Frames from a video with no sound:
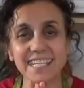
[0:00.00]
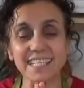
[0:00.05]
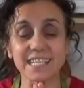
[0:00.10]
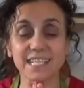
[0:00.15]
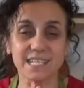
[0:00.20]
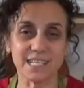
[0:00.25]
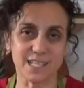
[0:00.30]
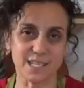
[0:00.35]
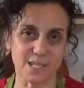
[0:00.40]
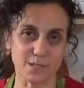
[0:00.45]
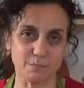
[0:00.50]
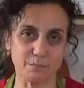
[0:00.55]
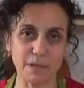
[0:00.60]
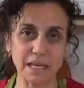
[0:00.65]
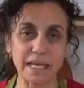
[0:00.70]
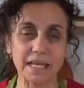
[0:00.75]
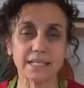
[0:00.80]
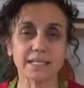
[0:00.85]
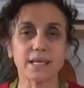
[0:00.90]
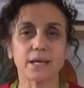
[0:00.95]
this is
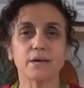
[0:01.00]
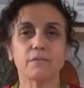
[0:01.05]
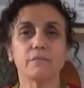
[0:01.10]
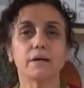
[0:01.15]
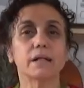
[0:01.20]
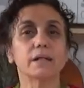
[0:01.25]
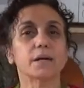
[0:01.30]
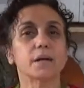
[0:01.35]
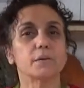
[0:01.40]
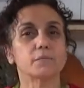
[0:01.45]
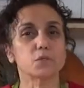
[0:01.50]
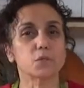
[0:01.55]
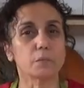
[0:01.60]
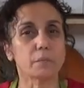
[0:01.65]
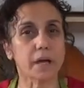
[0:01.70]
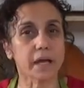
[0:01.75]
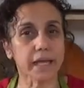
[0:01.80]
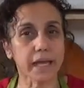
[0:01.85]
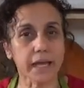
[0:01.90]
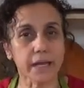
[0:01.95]
Bita. Welcome to
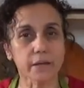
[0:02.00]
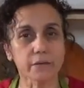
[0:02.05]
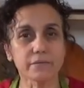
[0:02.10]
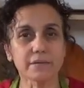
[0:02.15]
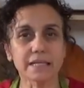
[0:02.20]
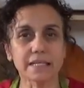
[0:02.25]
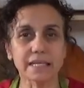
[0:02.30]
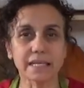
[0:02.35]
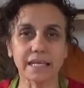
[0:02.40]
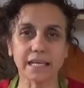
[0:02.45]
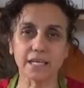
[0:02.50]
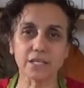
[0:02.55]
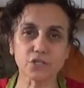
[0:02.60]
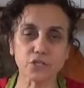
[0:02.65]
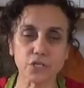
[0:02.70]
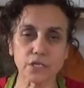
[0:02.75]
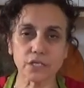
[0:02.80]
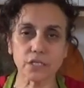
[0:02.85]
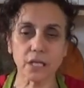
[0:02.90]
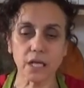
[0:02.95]
my Ayurvedic
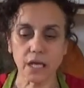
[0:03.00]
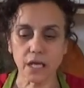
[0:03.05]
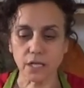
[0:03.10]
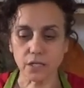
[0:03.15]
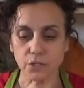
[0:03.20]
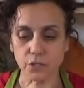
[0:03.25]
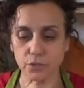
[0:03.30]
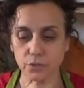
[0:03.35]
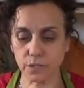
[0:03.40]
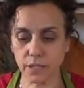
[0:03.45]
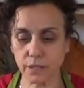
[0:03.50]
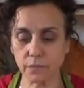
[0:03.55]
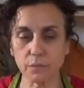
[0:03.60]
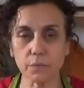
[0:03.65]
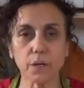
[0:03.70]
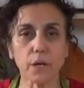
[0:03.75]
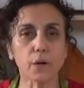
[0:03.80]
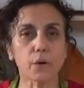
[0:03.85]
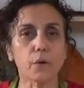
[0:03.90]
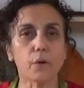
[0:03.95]
kitchen. Today
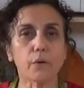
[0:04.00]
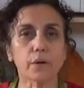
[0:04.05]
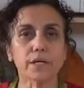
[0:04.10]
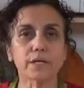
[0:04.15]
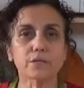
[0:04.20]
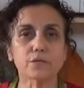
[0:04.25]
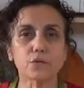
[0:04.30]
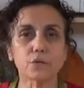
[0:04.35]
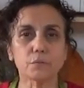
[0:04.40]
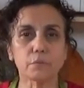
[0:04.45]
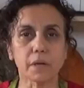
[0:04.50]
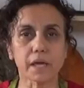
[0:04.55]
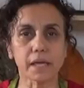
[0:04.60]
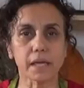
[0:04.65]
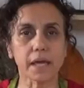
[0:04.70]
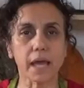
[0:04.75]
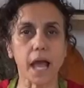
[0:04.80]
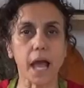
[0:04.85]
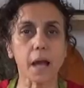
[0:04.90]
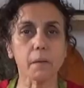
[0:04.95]
we are going to
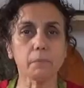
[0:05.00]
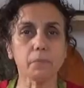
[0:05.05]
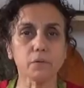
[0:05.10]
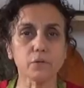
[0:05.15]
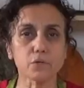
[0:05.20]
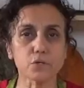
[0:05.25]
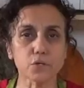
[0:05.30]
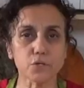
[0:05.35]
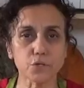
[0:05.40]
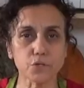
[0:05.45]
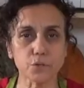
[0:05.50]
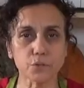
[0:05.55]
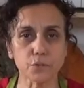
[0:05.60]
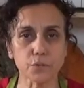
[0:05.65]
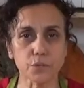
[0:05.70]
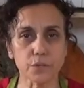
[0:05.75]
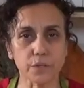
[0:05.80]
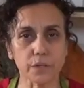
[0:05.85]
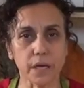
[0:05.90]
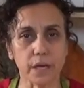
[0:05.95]
make an apple
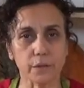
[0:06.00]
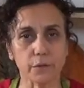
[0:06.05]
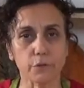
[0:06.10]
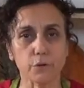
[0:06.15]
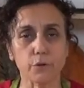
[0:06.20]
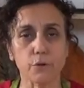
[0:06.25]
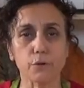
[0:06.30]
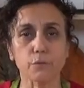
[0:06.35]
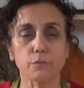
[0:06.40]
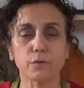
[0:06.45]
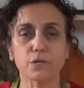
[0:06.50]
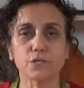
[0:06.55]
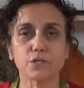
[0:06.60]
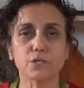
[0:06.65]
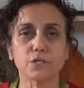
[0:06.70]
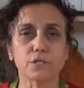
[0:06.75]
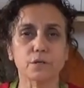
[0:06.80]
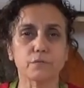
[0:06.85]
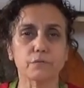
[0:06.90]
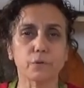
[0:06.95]
stew together,
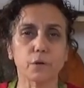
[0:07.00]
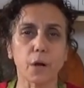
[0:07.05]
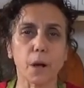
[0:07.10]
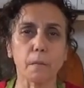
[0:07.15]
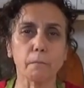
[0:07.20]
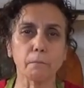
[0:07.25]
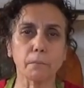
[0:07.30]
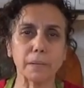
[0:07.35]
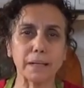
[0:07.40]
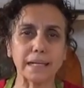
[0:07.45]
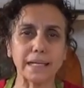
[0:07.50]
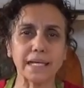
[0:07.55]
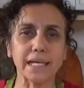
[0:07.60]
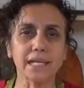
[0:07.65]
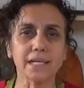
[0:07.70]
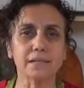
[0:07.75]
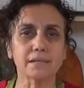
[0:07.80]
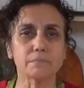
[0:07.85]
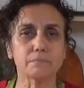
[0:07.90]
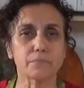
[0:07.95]
which is a
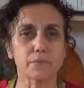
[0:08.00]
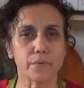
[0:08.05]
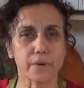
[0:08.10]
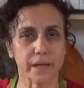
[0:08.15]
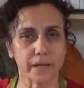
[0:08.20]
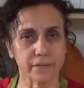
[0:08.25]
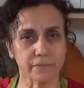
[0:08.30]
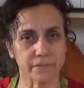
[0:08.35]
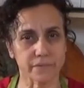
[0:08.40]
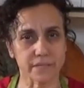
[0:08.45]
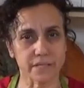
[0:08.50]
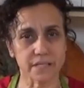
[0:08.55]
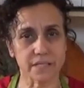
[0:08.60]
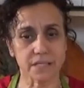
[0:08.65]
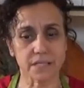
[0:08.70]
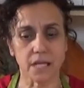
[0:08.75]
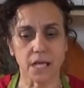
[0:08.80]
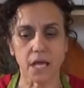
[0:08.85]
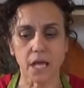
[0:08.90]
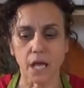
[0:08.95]
complete
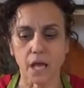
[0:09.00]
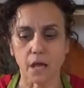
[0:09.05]
breakfast